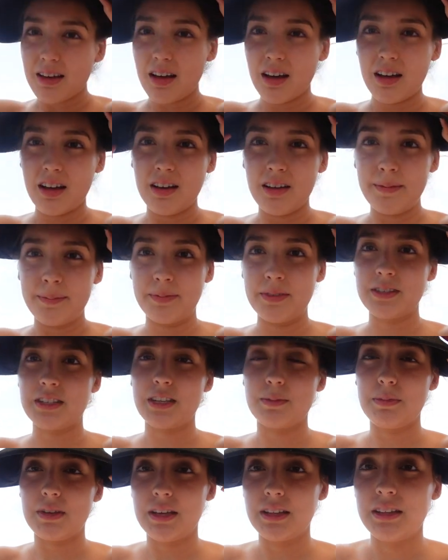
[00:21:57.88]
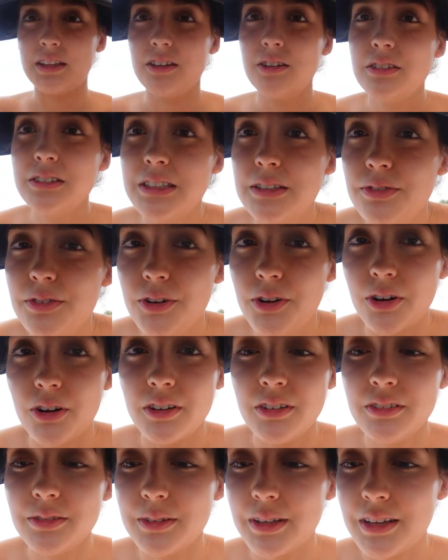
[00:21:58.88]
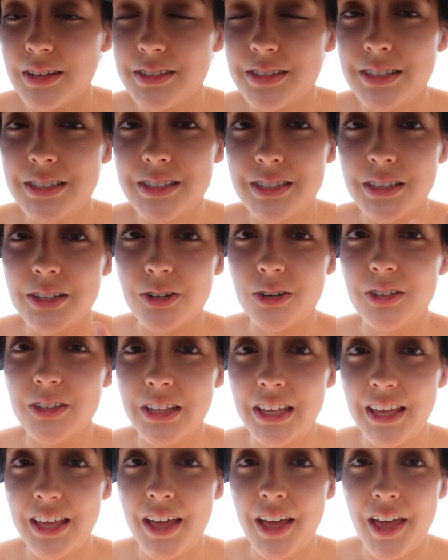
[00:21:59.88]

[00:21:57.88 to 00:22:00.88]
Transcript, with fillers: Um, it's gonna be a little difficult because it's literally a